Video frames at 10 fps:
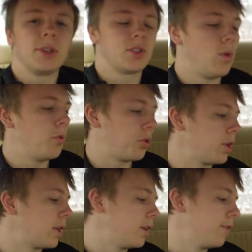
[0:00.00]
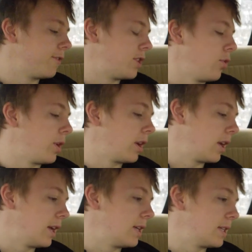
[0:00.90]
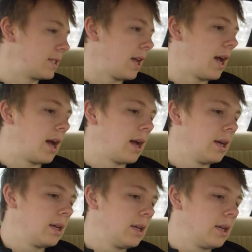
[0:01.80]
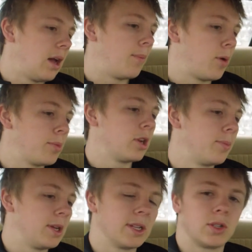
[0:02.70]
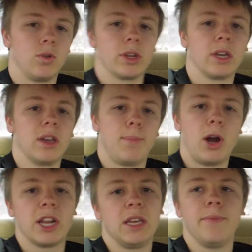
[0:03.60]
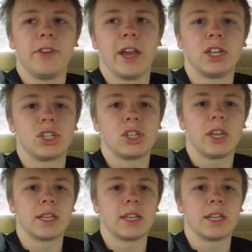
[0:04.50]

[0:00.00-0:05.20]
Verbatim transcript: so what we're thinking of doing is uh, I'm probably going to be installing a Pioneer MVH